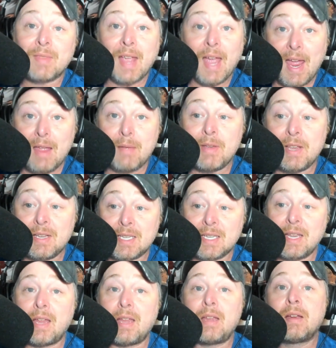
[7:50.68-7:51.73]
A B
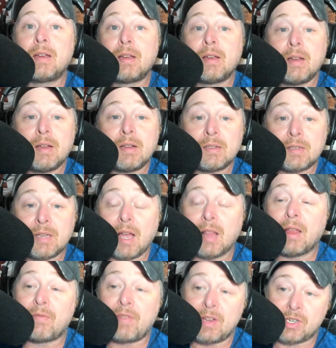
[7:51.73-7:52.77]
C,
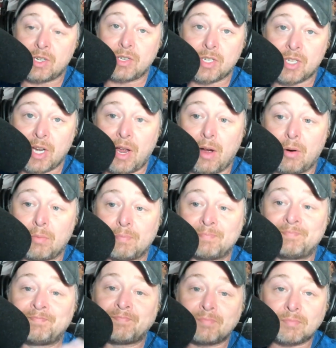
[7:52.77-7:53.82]
television show
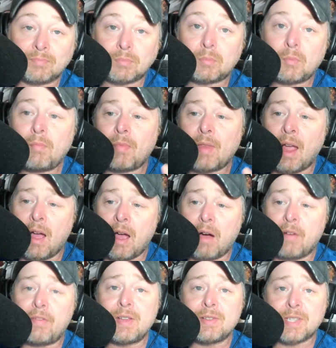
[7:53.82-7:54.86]

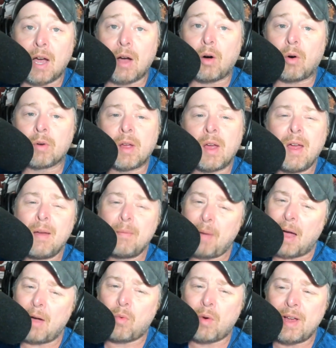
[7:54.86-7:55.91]
of his own,
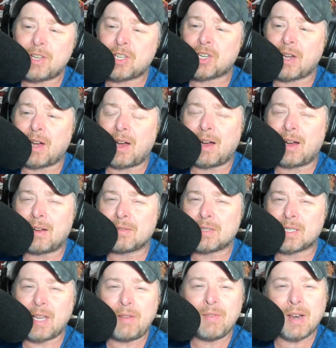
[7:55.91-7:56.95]
by which uh,
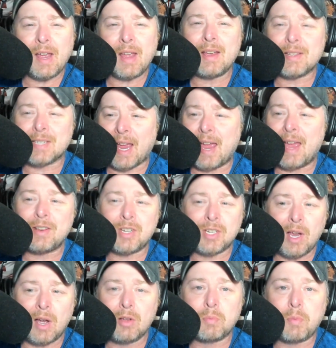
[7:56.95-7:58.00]
Stephen A. has had
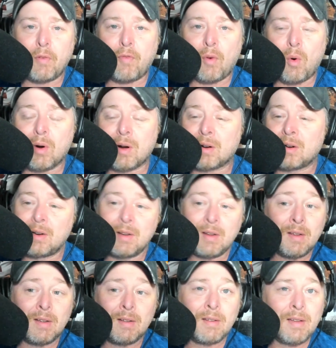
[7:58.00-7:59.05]
shows before,
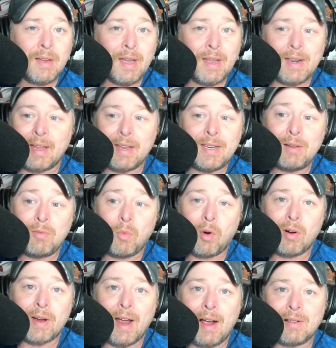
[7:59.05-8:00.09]
and they didn't
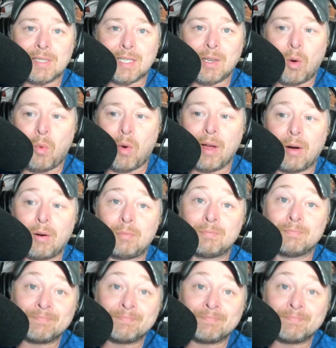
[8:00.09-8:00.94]
work out so well.